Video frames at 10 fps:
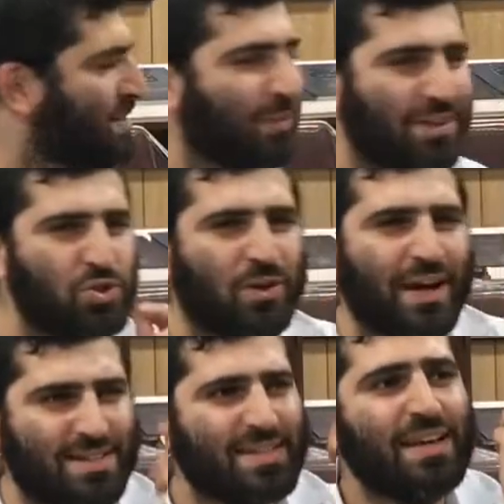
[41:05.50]
I'm gonna teach you
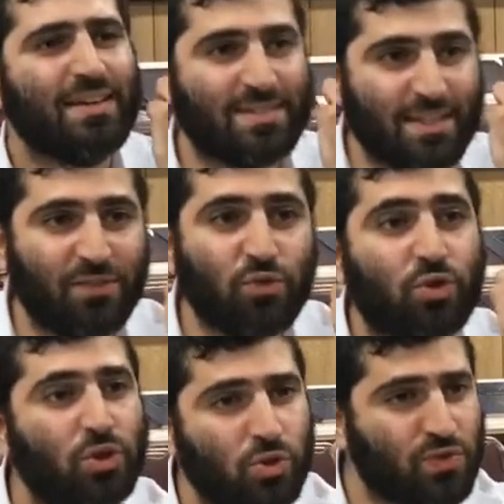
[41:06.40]
guys stuff you
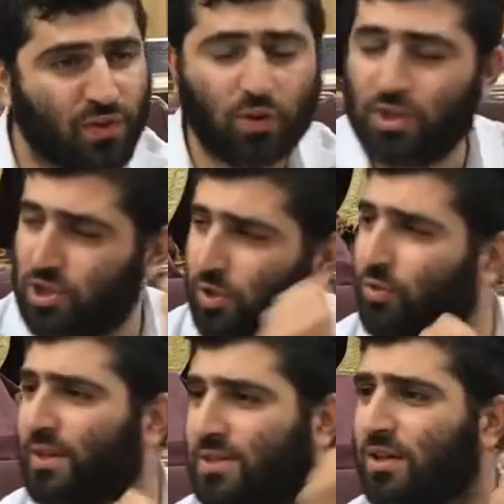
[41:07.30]
could use for Chodesh Elul
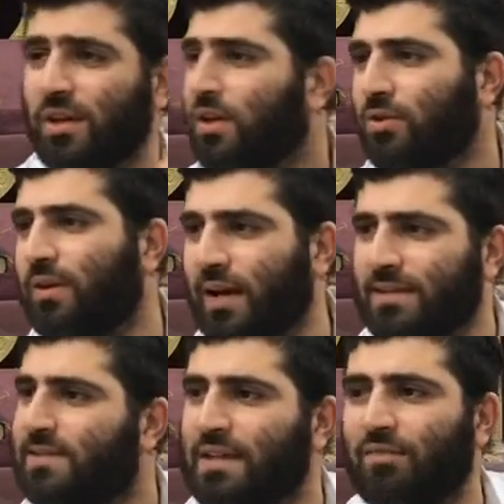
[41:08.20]
that you
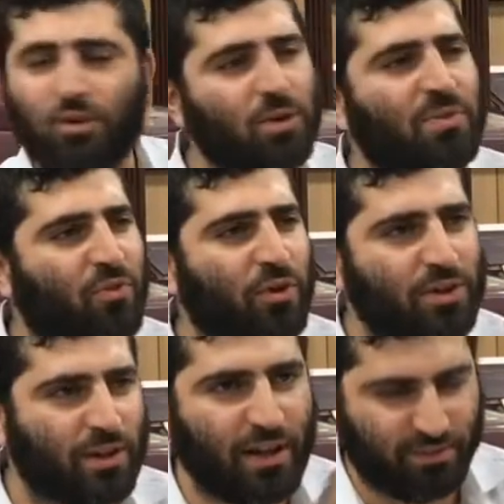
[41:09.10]
guys never heard before in
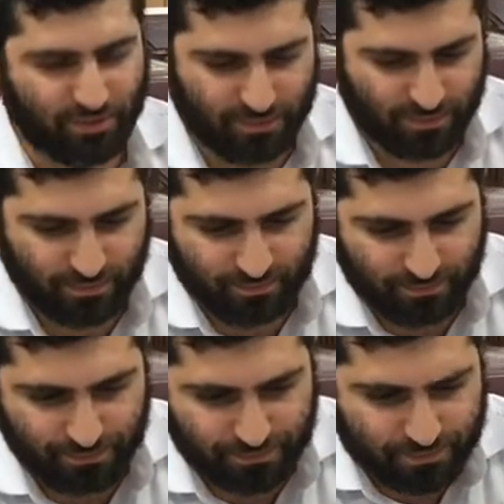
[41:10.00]
your life.
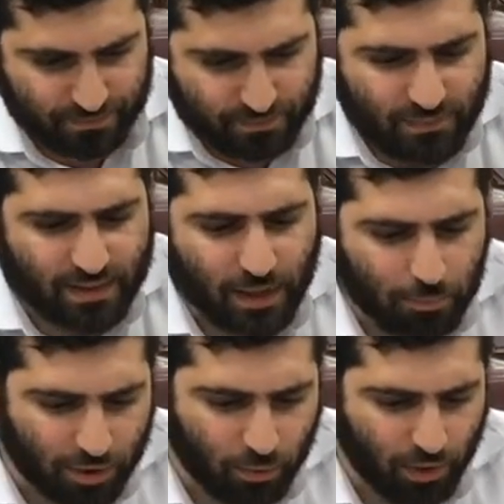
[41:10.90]

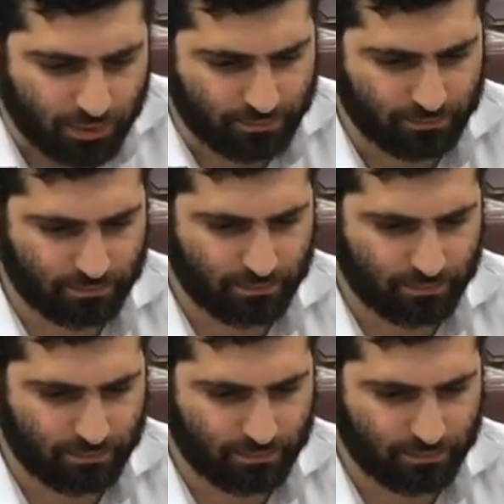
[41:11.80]
Number one.